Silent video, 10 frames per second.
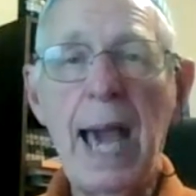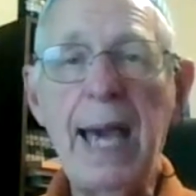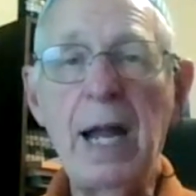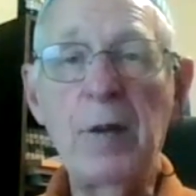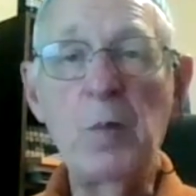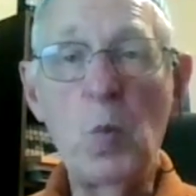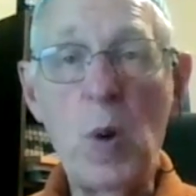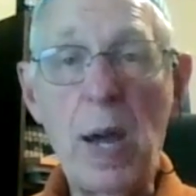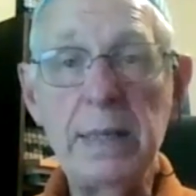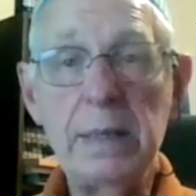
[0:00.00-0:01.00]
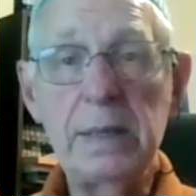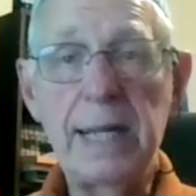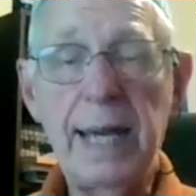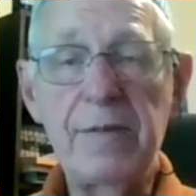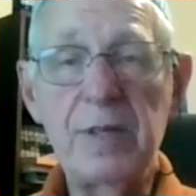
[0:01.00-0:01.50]
And on
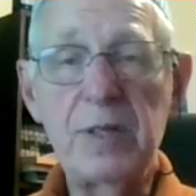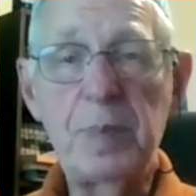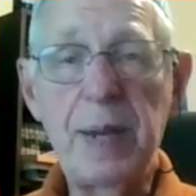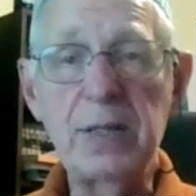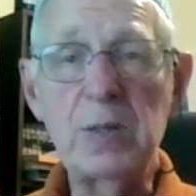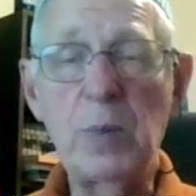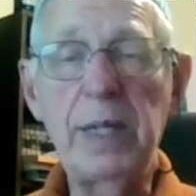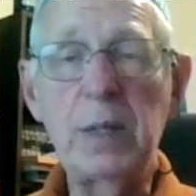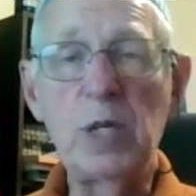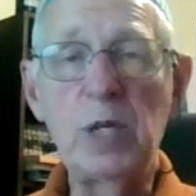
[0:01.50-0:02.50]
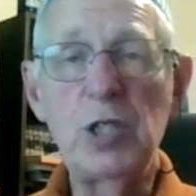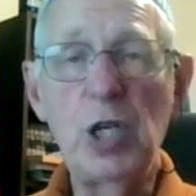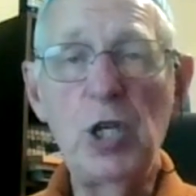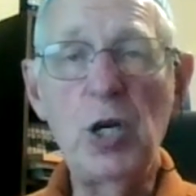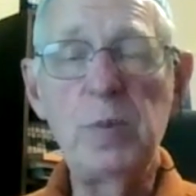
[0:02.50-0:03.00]
Wednesday of this past week was
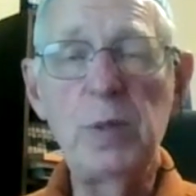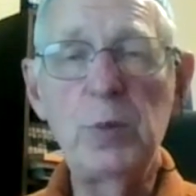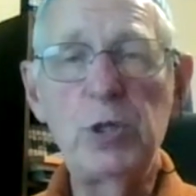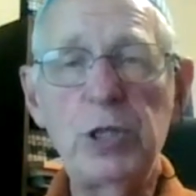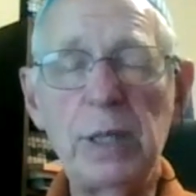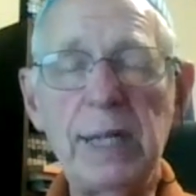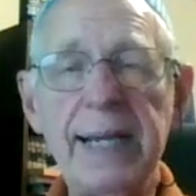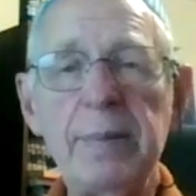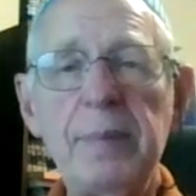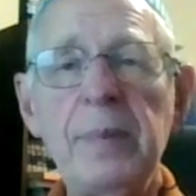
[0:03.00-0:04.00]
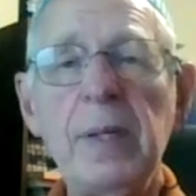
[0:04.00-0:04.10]
Yom Yerushalayim.